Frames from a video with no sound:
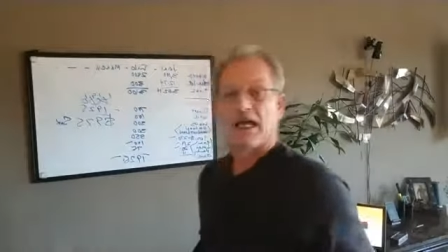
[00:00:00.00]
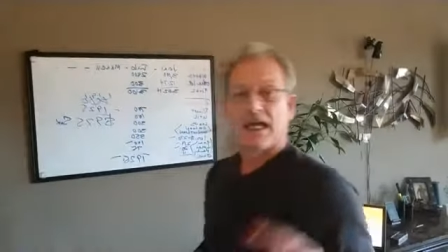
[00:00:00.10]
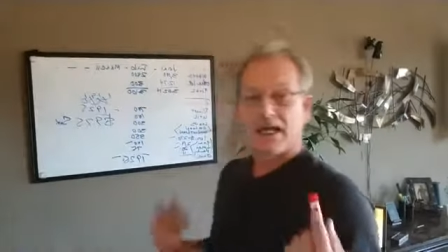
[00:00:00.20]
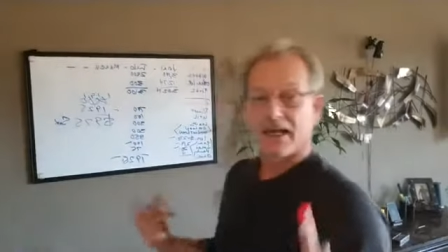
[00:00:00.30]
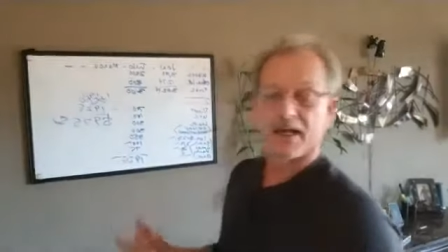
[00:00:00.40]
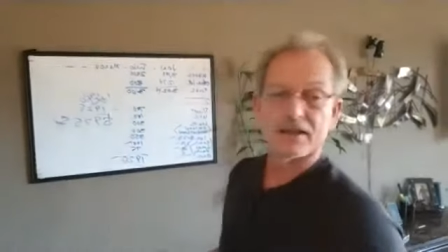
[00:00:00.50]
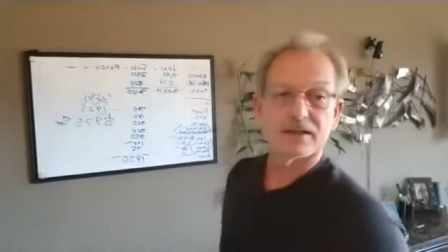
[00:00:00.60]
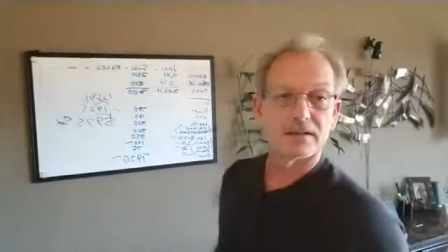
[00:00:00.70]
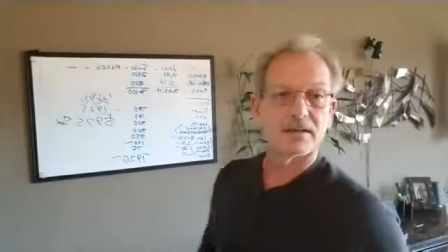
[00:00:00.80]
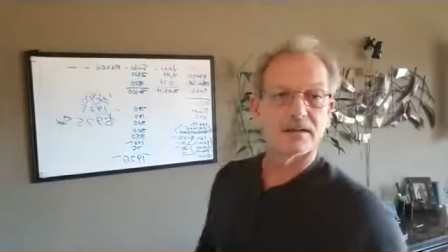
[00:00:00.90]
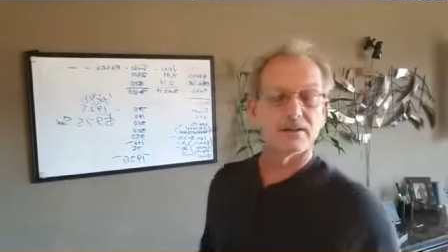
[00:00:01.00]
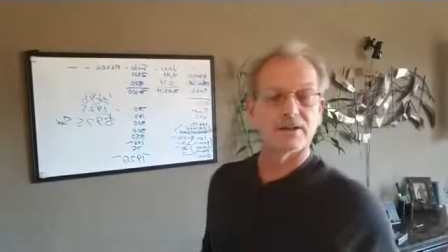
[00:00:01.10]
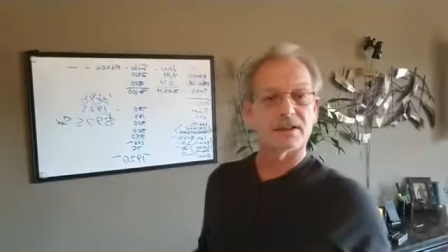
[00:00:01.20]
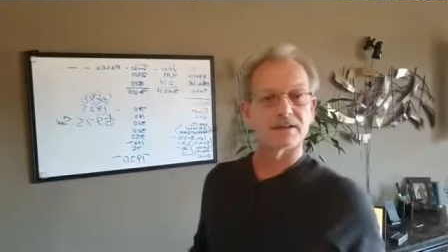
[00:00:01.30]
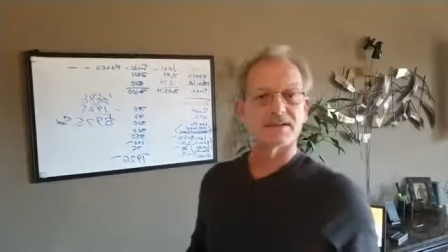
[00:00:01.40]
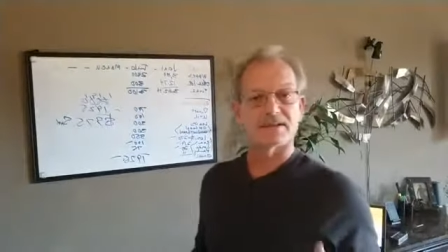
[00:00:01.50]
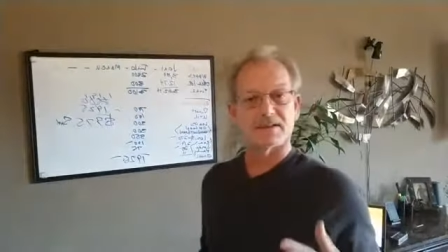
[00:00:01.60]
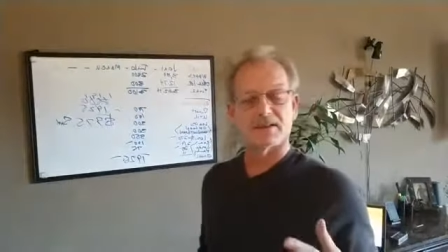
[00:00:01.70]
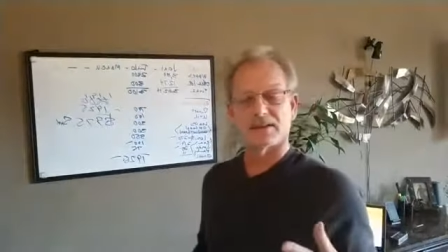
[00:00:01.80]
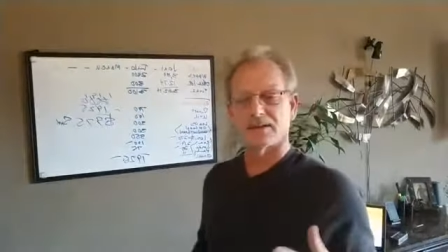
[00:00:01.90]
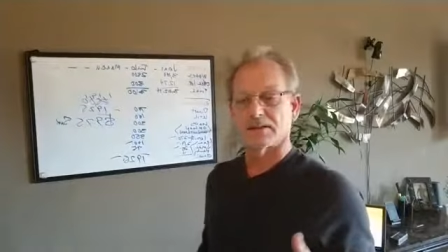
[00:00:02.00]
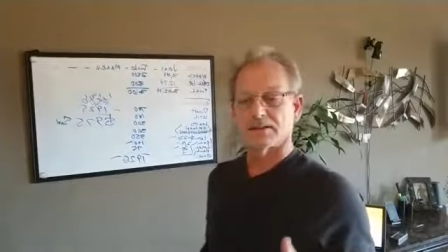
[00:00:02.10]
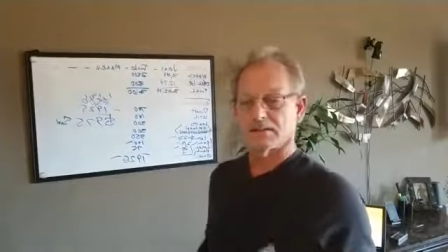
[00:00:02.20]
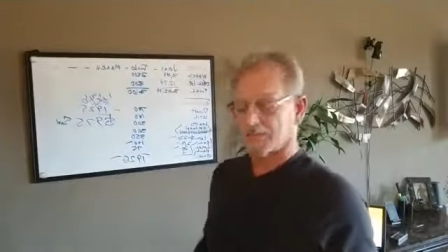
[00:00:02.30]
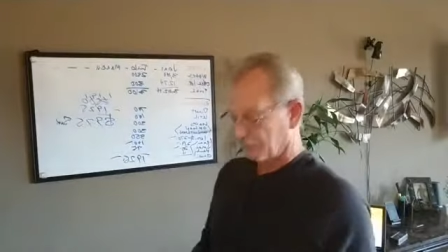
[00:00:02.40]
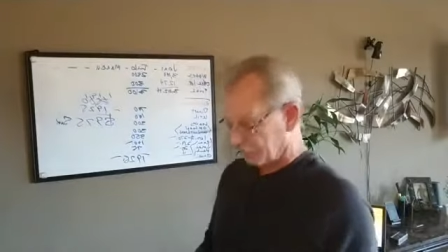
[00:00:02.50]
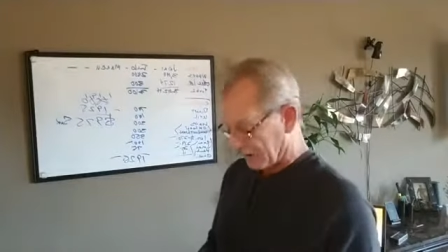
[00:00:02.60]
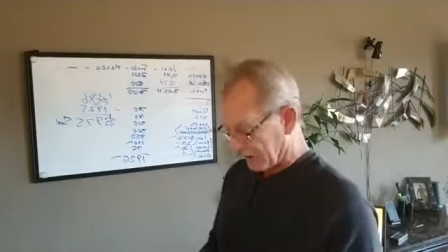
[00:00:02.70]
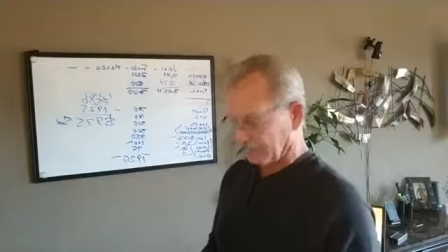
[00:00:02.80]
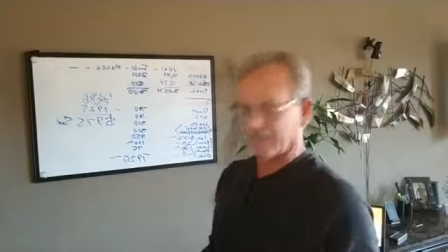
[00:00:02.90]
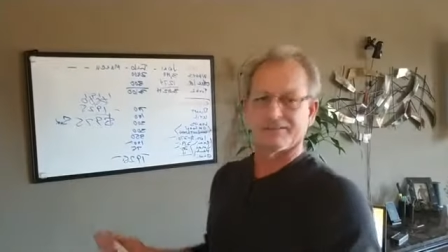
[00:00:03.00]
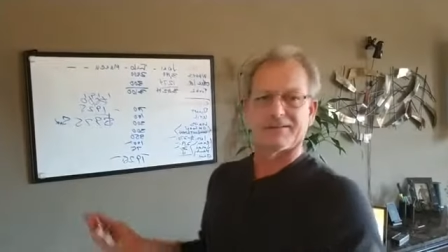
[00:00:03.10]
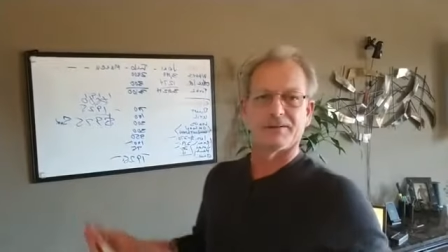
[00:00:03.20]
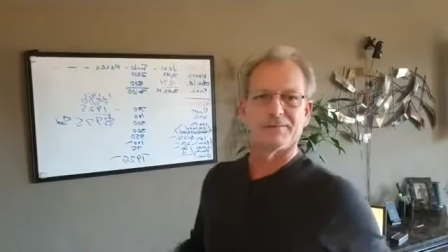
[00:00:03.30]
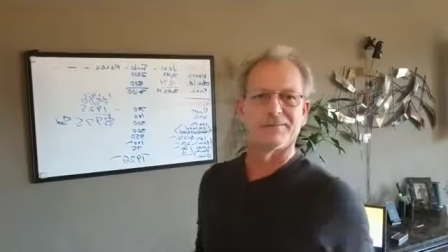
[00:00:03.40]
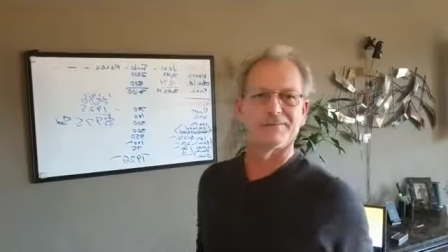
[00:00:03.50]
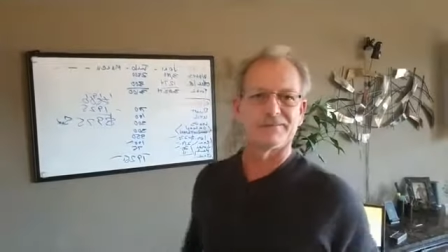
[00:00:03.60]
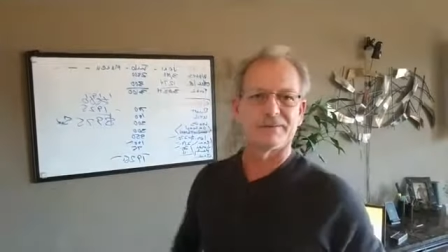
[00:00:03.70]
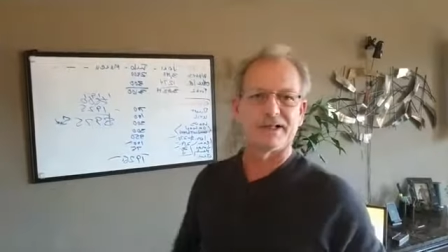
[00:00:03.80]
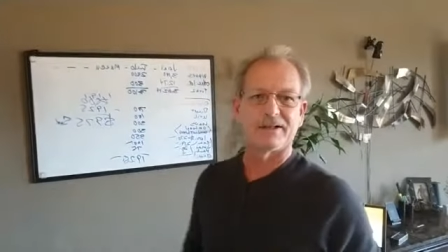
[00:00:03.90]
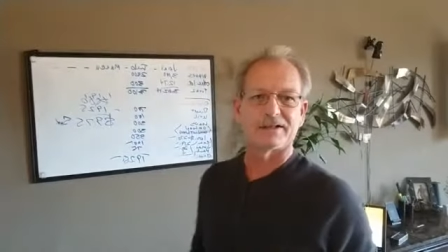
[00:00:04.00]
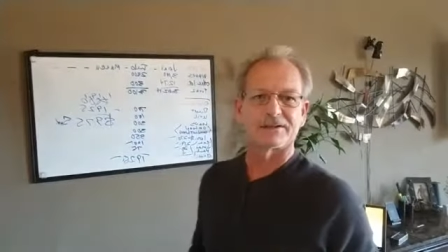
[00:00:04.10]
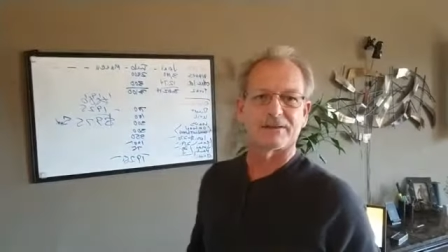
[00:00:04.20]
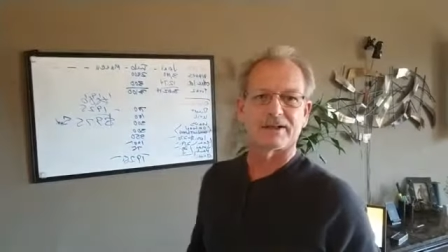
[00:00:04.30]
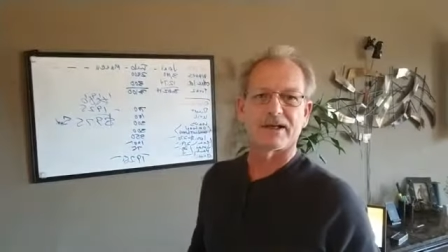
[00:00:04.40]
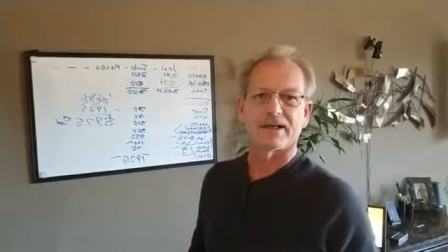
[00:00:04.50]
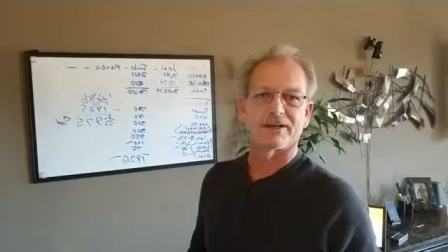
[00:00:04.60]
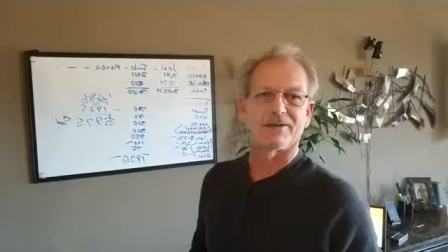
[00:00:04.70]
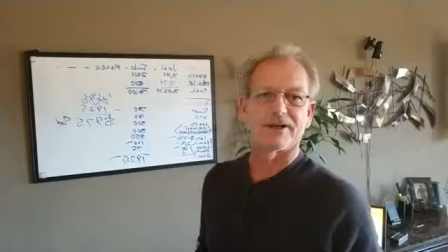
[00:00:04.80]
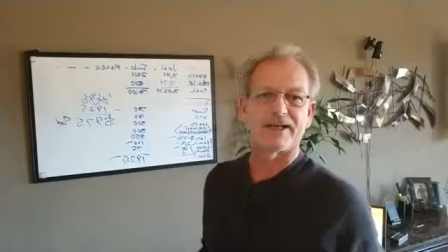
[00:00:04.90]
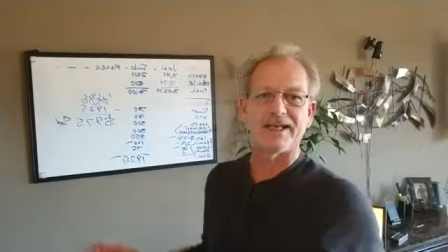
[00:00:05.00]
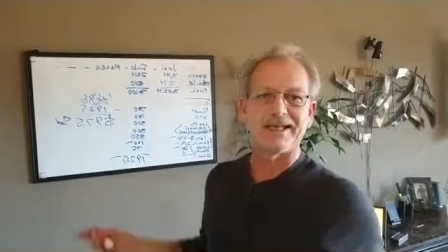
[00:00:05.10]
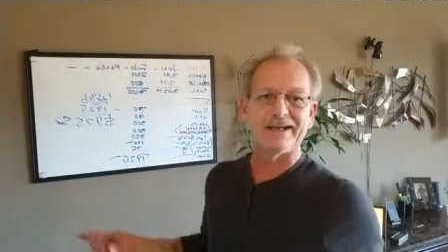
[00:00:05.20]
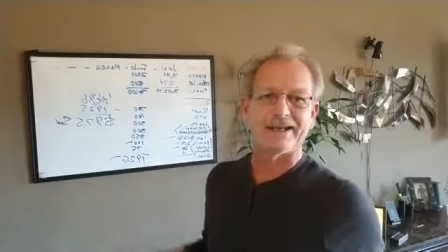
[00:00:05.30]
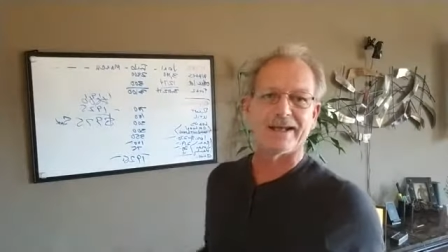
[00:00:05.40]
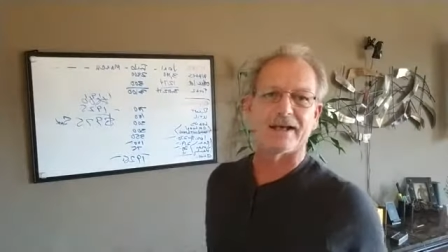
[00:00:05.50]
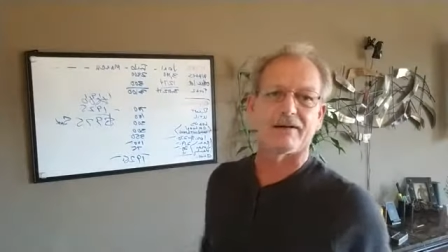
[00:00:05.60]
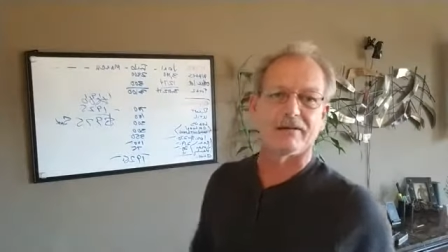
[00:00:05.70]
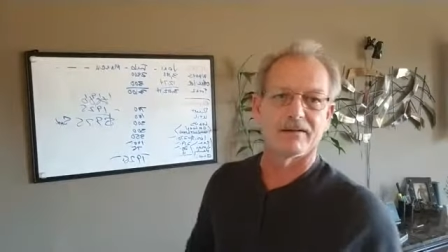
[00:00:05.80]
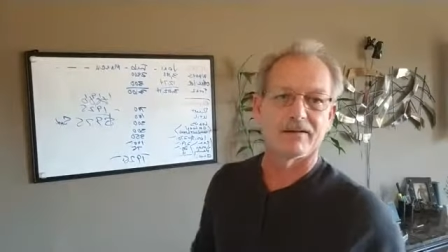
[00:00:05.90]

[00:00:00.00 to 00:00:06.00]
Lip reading: And you can start by, well, here's one category, eating out.